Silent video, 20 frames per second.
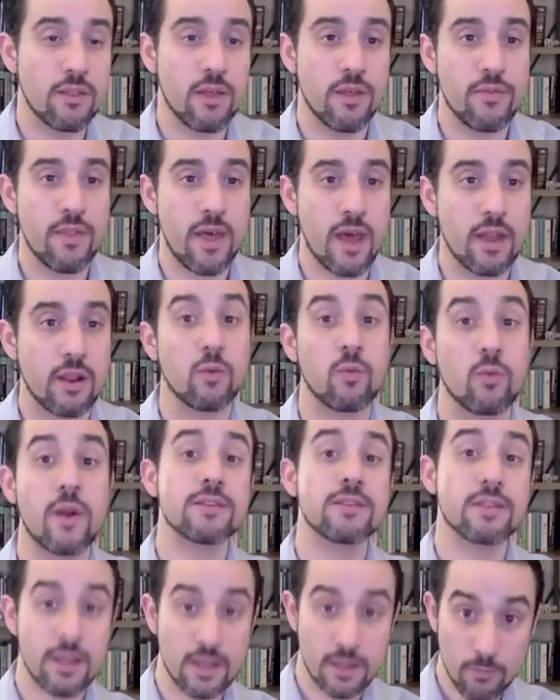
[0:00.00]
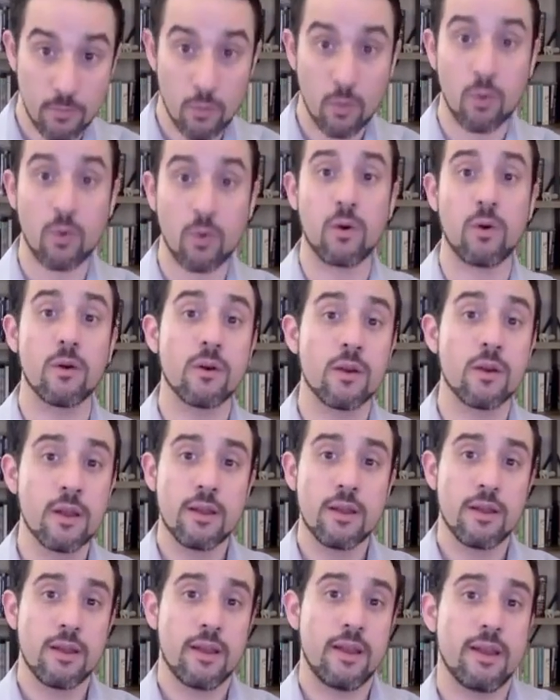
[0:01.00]
Then that'll resonate more
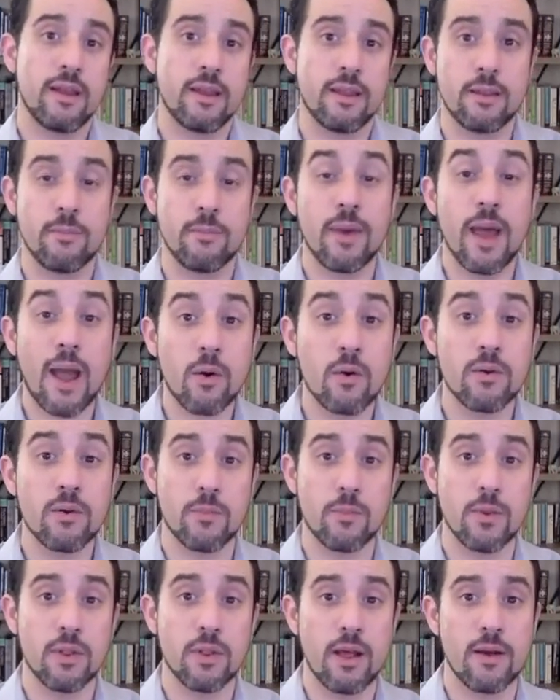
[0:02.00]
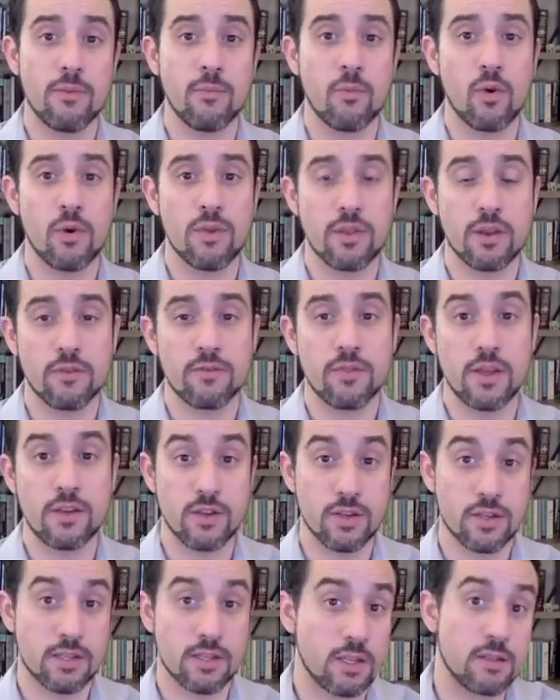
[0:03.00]
and empower them a lot more than if they
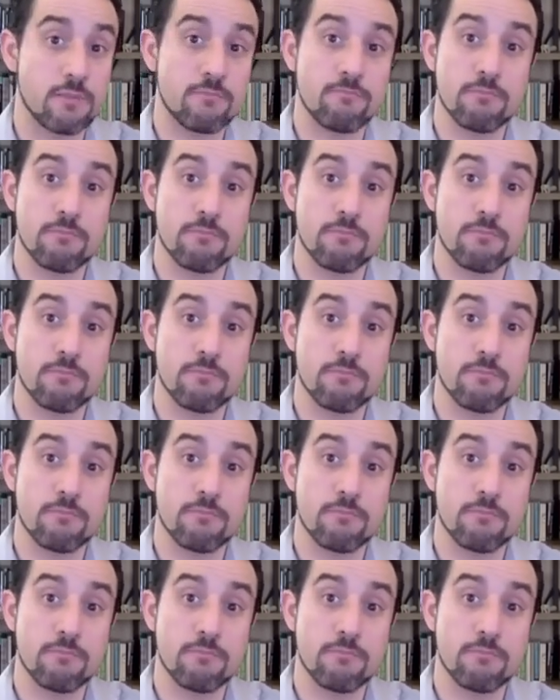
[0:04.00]
just